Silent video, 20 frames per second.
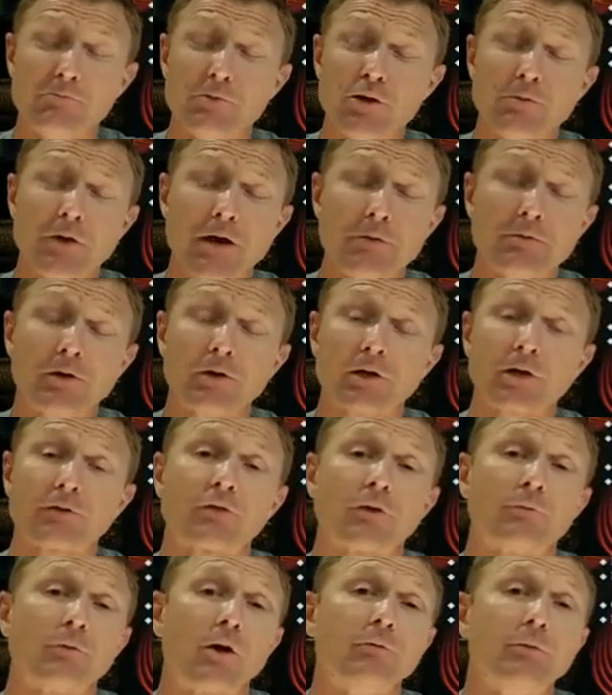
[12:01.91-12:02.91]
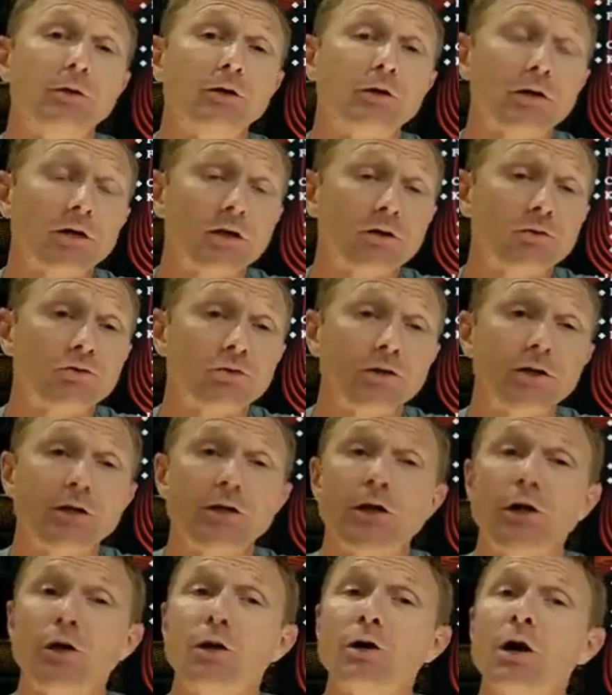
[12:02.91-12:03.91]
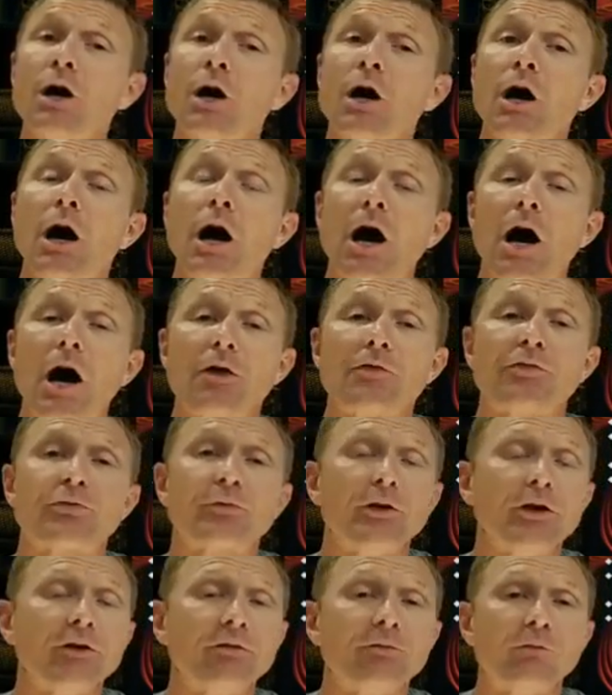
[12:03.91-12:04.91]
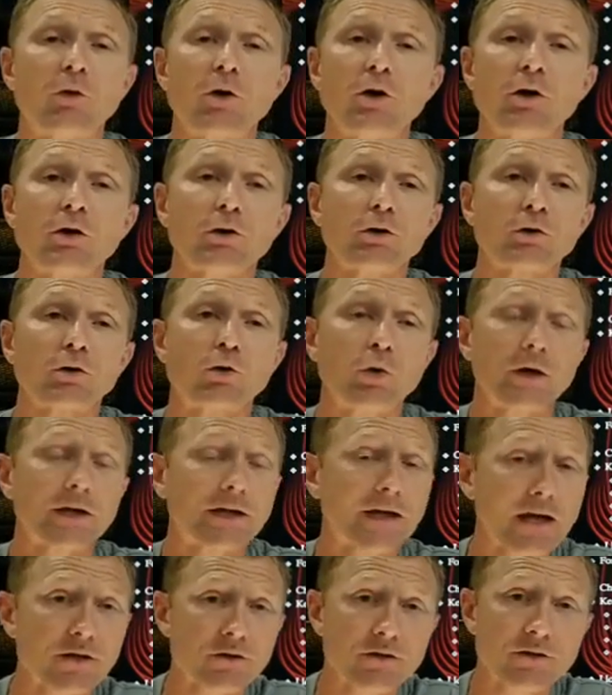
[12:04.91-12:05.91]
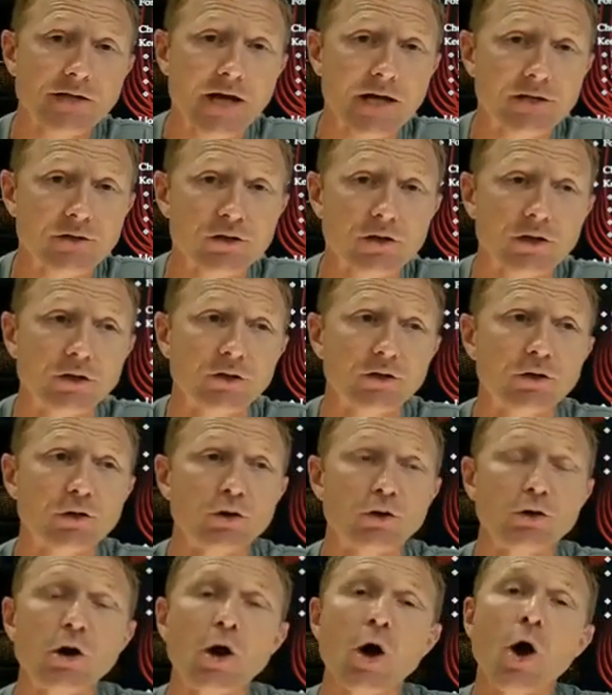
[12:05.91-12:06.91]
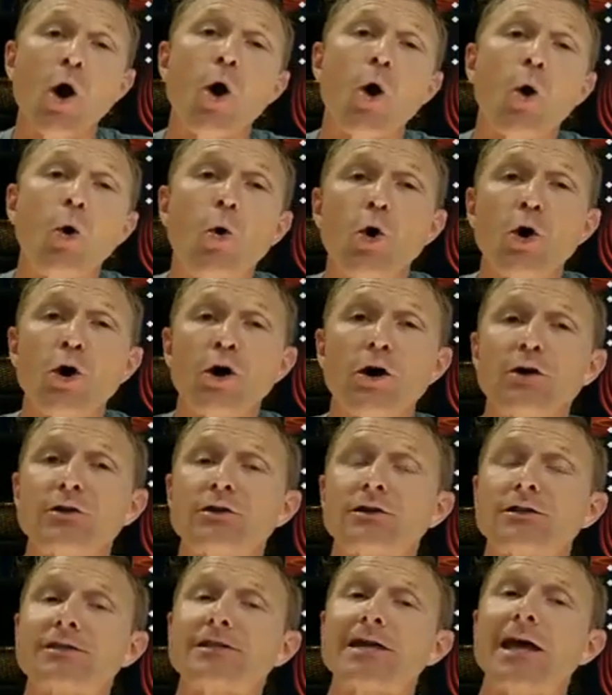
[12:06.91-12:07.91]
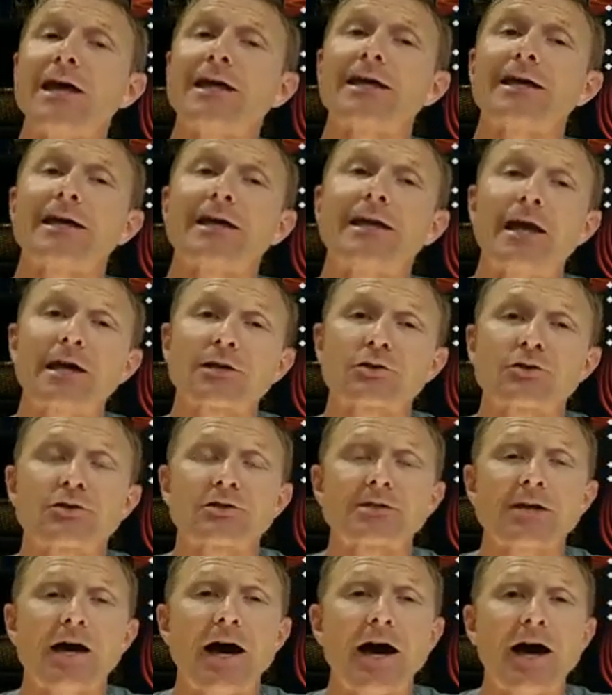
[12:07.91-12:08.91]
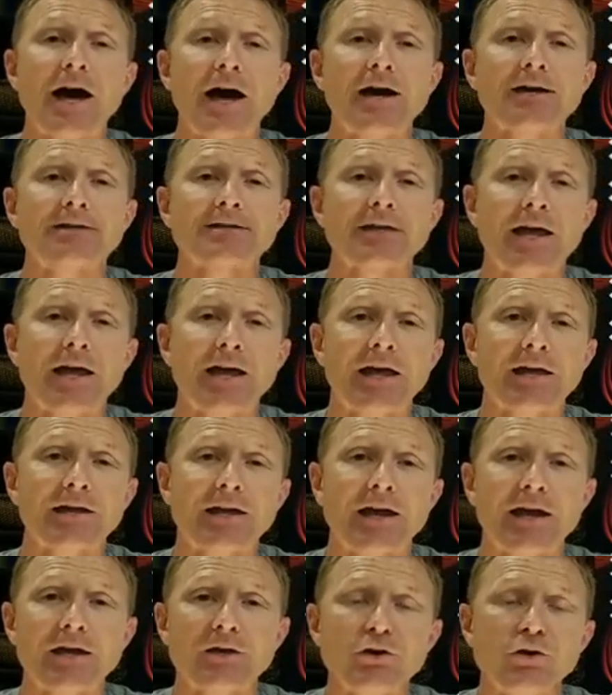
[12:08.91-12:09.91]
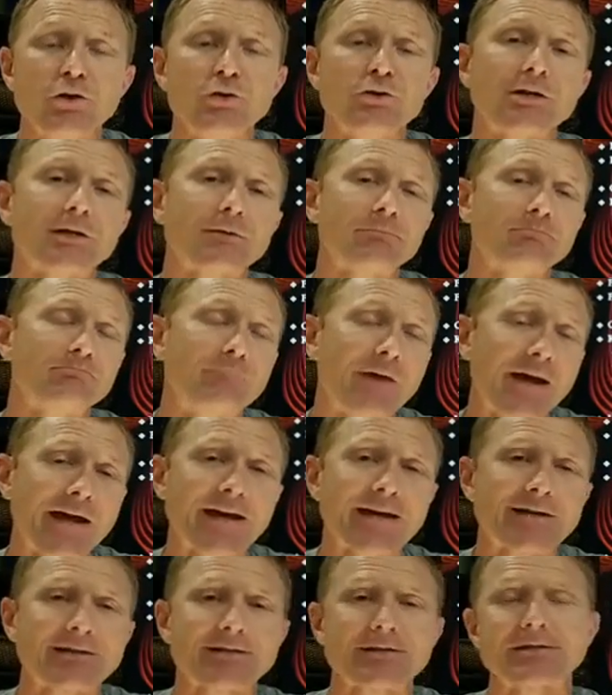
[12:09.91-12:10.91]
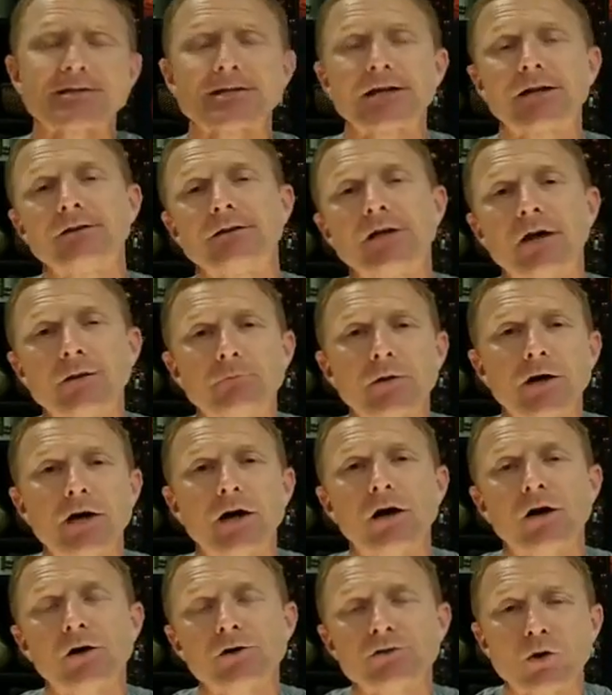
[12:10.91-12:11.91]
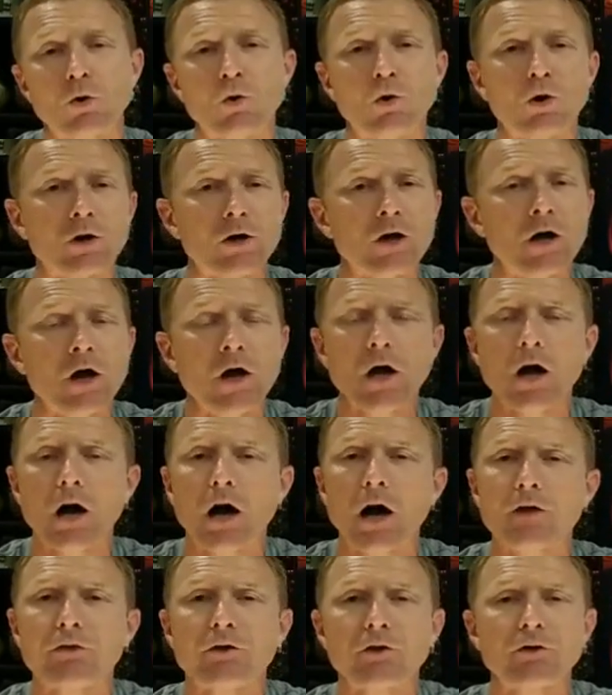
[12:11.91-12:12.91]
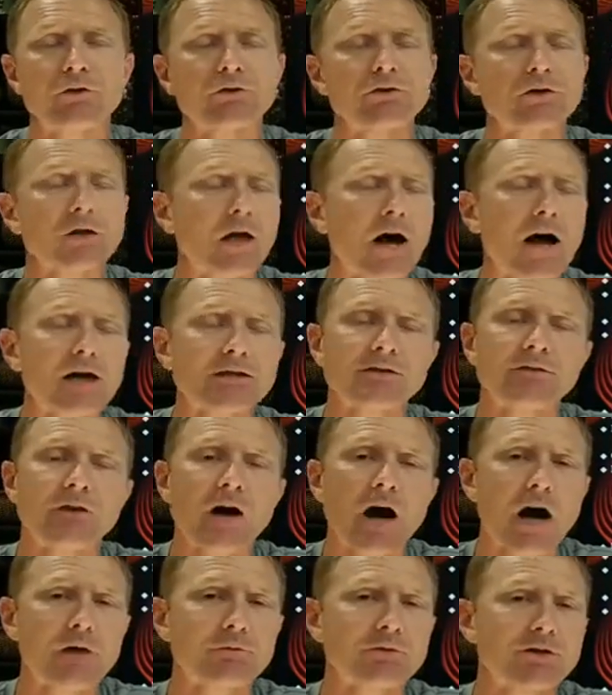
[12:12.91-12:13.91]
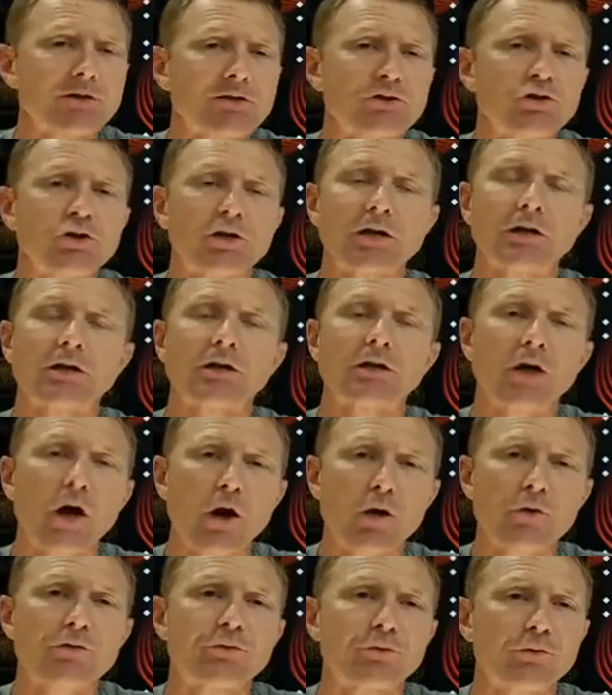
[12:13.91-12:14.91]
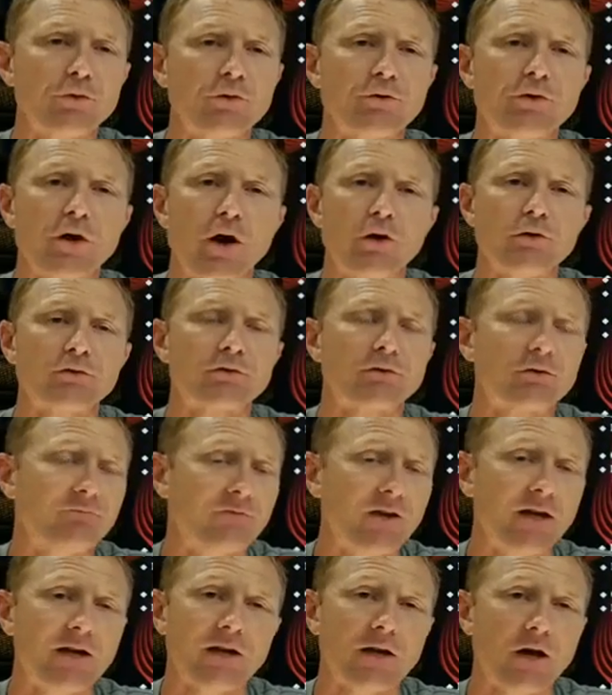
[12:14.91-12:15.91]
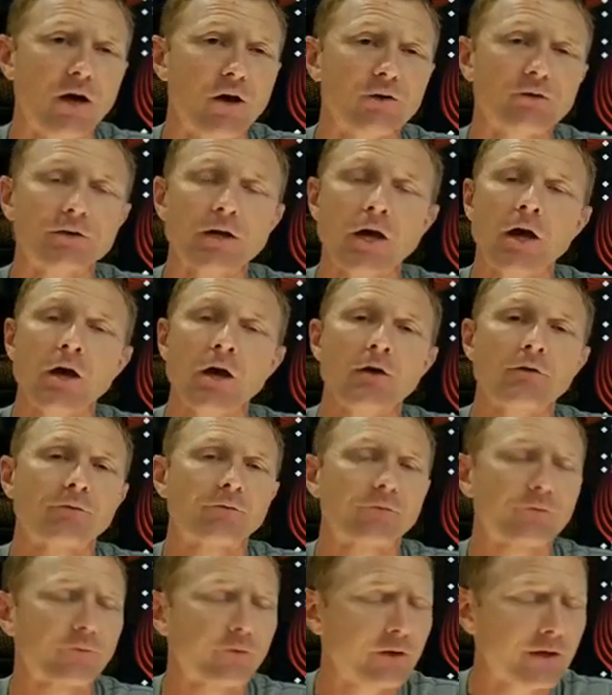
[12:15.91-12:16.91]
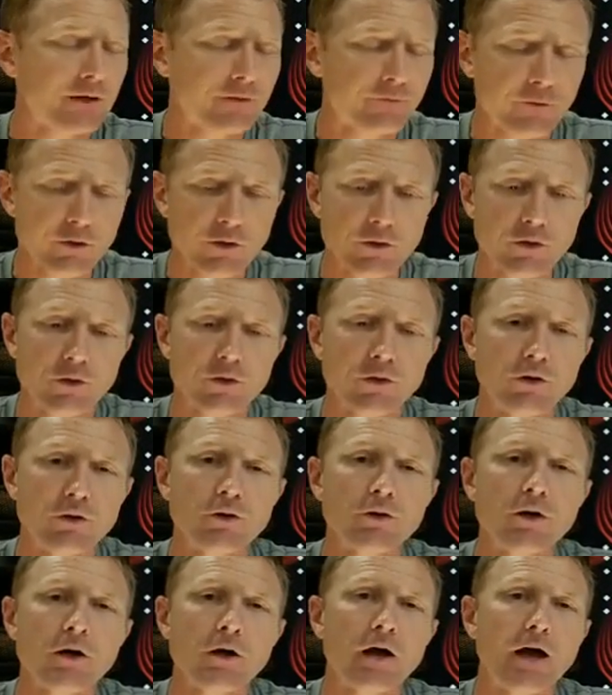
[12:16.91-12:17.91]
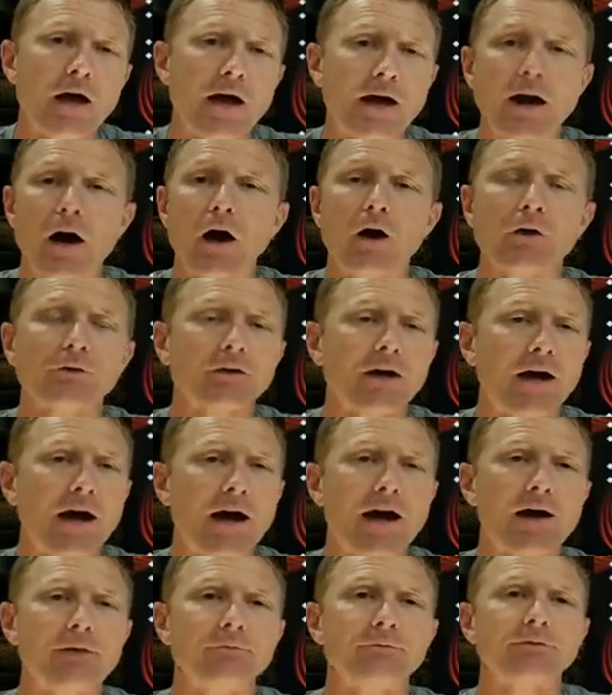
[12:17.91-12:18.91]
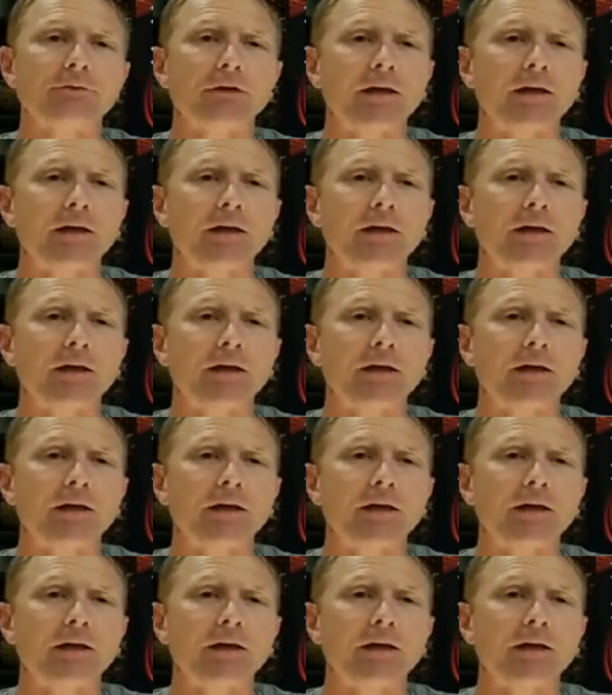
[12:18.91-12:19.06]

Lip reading: may be looking for a mobility drill, 3 or 4 little quick exercises you can do, or taking an exercise and using bands instead of dumbbells, or there's lots of options. You can go through those videos free for you at all times.